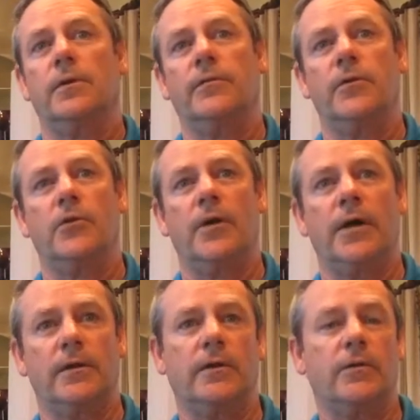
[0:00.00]
if you go
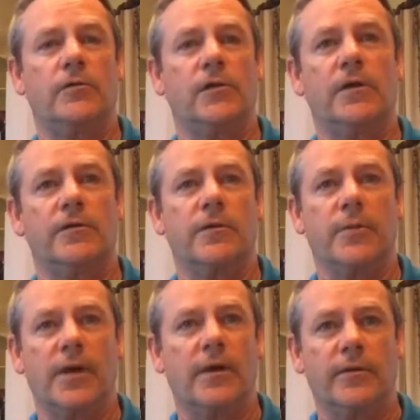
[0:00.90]
out and go slug
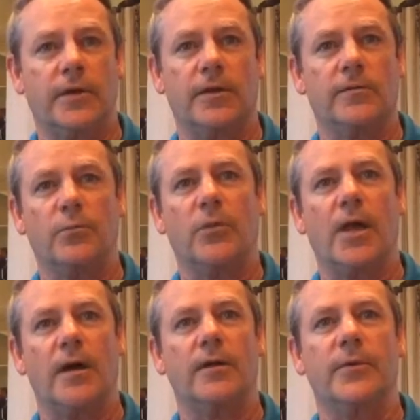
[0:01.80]
some guy in the next
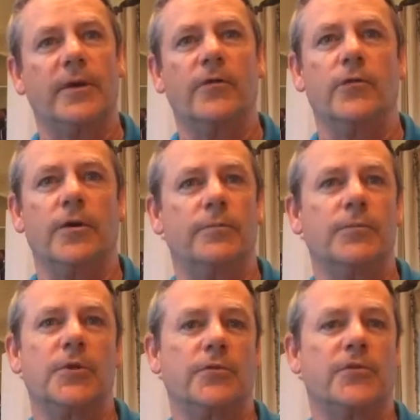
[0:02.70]
block over,
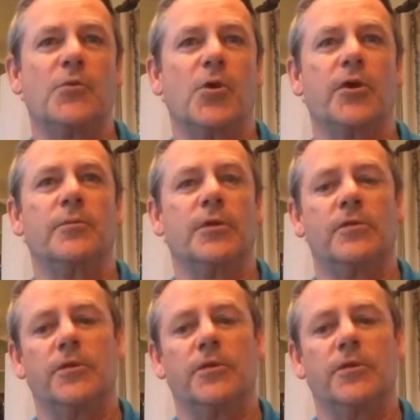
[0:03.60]
you know, some argument.